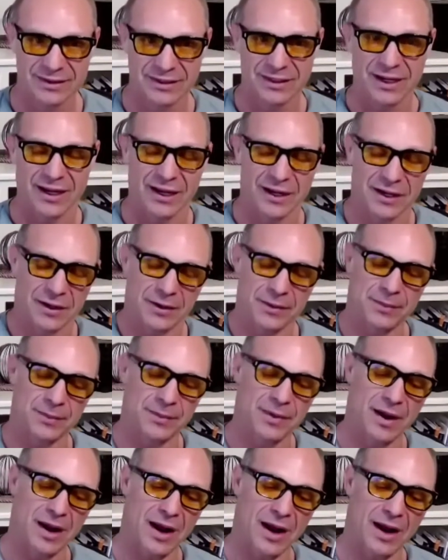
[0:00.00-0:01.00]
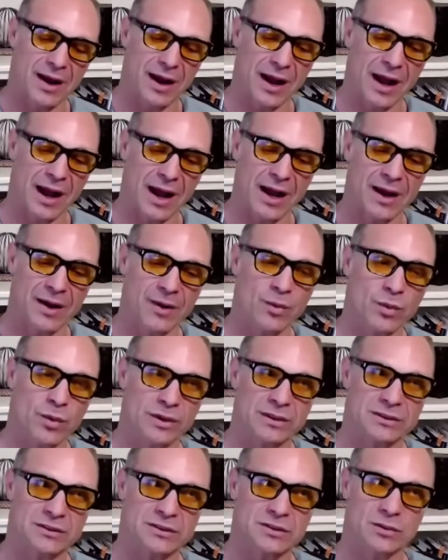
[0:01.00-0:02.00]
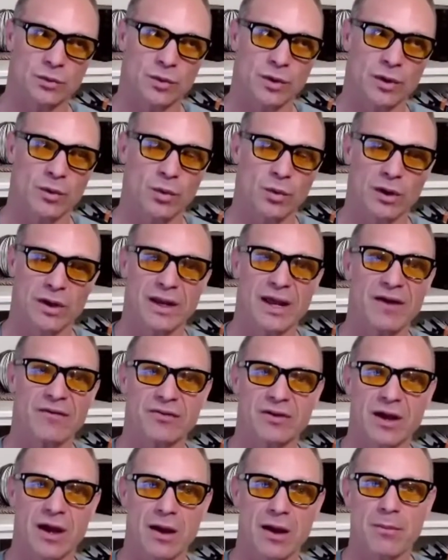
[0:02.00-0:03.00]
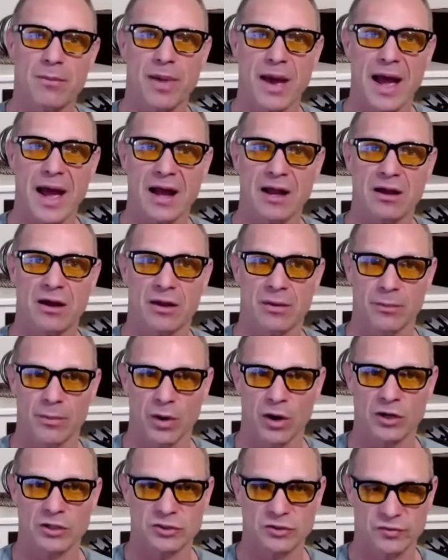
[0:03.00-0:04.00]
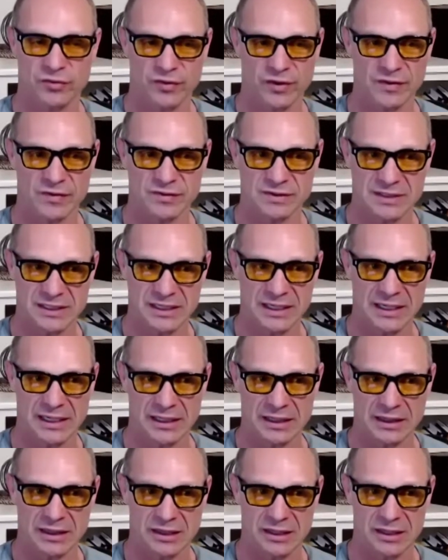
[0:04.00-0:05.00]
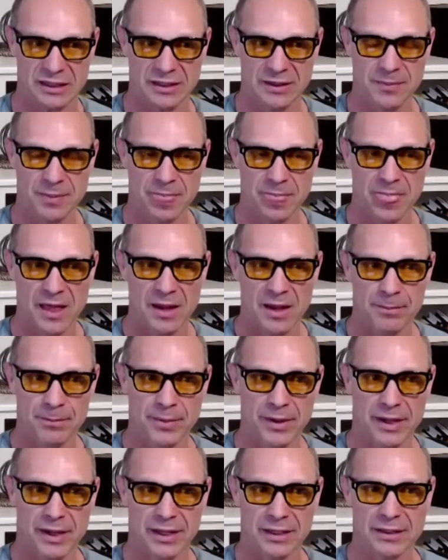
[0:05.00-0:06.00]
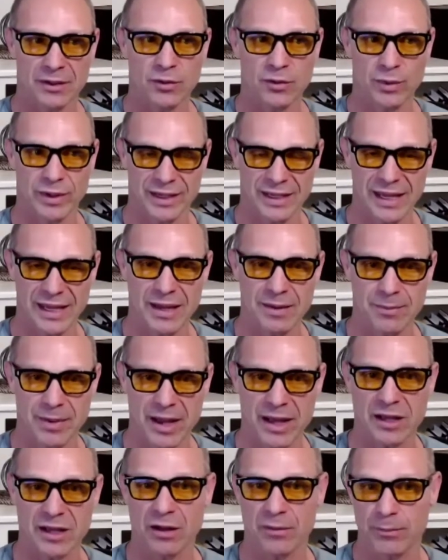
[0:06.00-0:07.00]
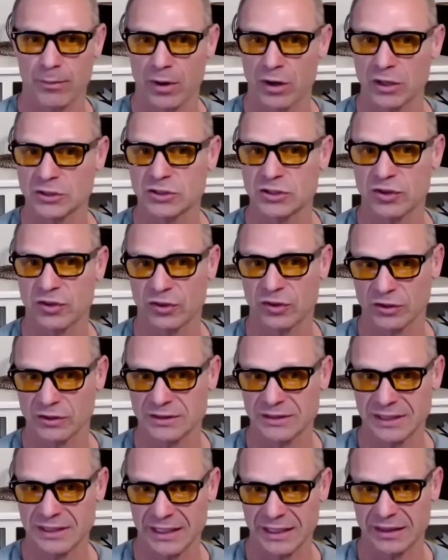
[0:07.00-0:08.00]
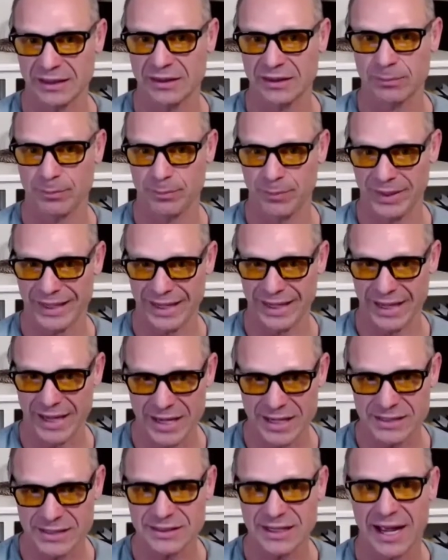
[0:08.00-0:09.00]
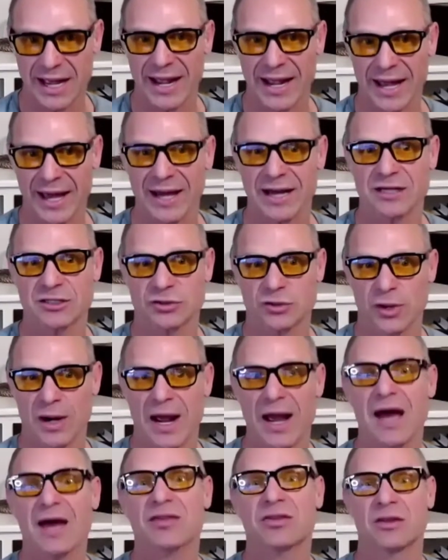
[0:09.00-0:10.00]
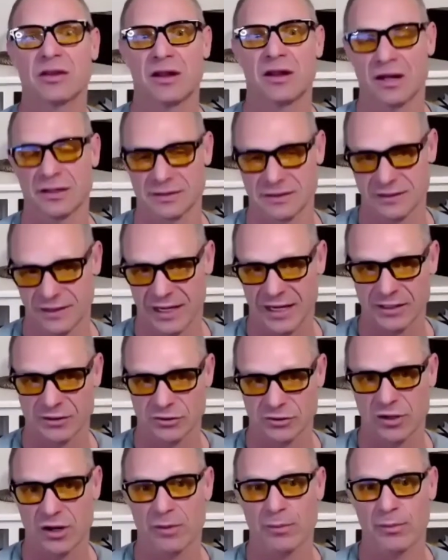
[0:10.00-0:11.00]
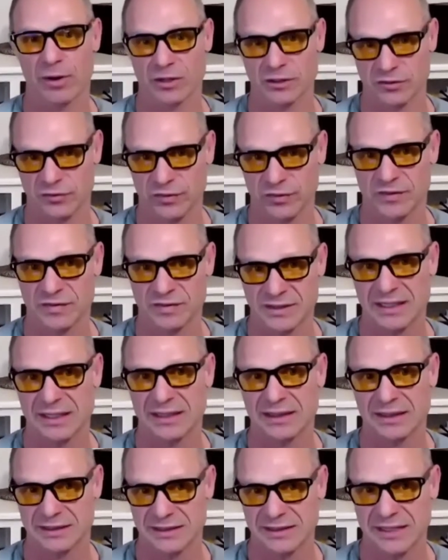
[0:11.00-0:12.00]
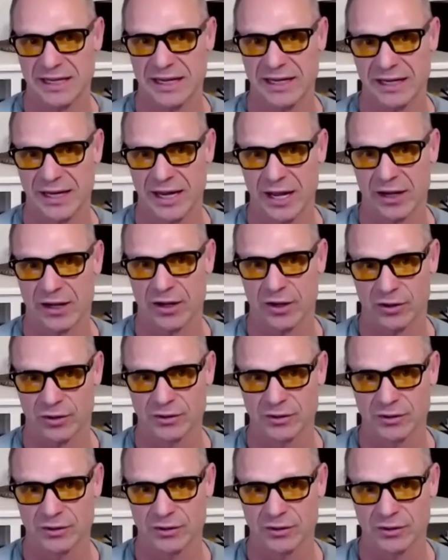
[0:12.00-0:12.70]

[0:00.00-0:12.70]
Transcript: um, I was, we would have come back on March 15th, but we came back on March 13th because I had a triathlon scheduled on March 15th in San Diego.